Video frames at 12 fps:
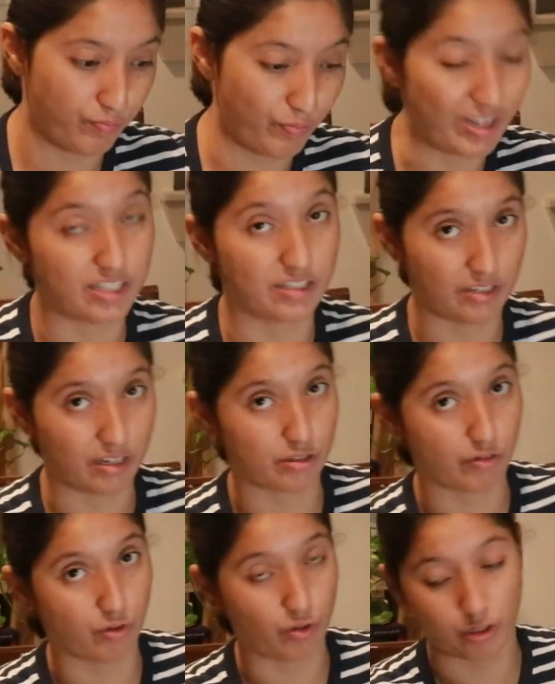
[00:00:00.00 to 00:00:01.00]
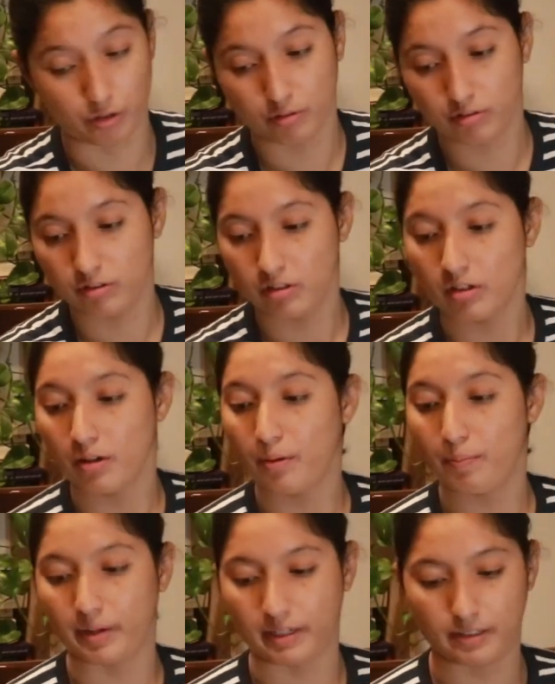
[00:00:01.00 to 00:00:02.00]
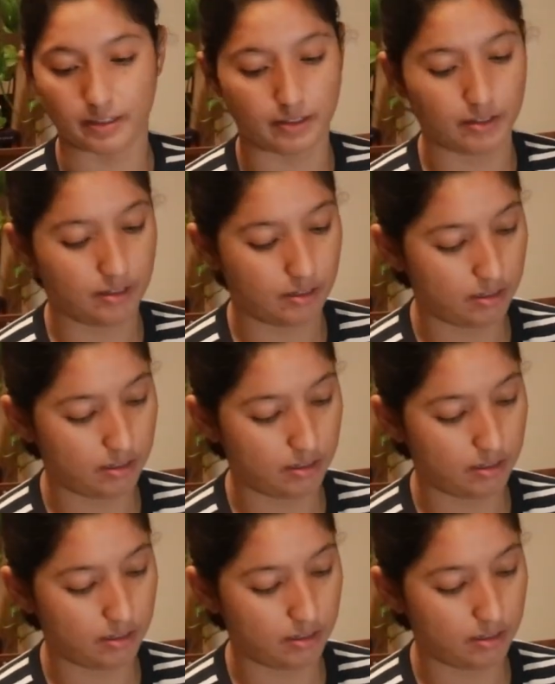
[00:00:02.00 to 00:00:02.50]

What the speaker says: basics of oleo painting.